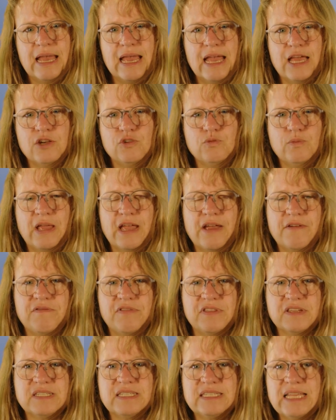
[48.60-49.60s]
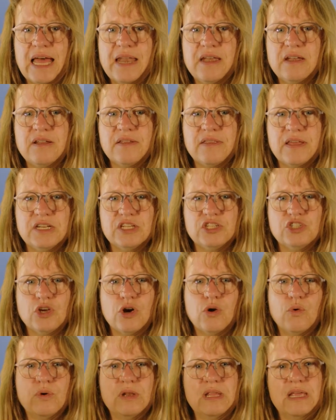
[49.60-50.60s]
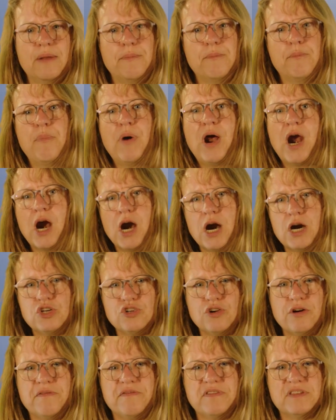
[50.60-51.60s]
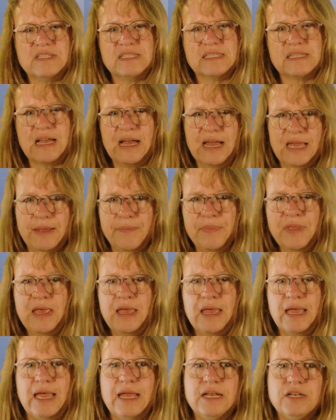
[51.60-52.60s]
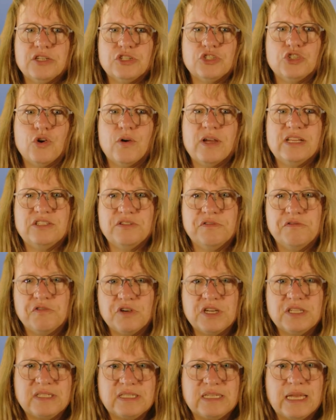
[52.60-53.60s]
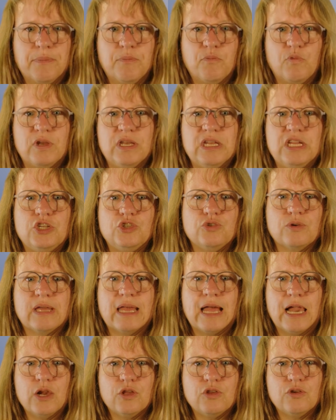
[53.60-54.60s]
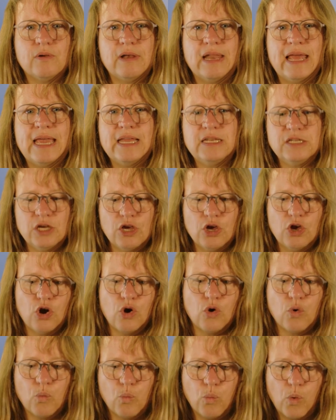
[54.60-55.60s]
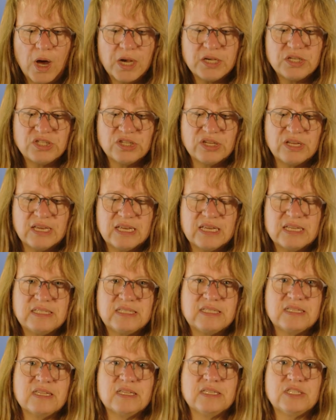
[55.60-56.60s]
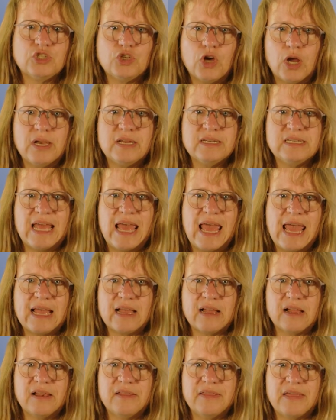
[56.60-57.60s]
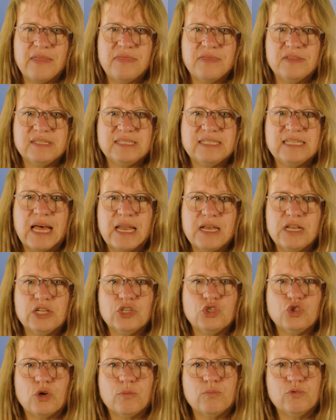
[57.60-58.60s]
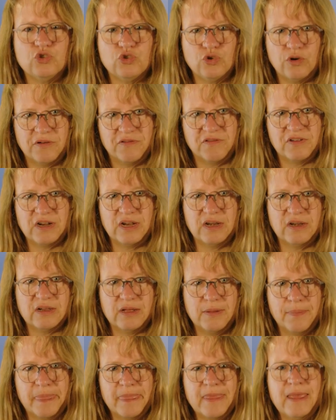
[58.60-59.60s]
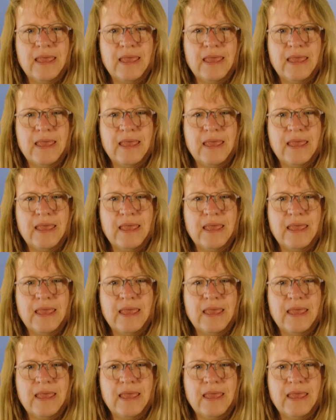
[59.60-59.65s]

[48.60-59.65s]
and we have the Sun that is only in part of the sky. And so as a first step, we need to calculate what is the solid angle that the Sun is observed under.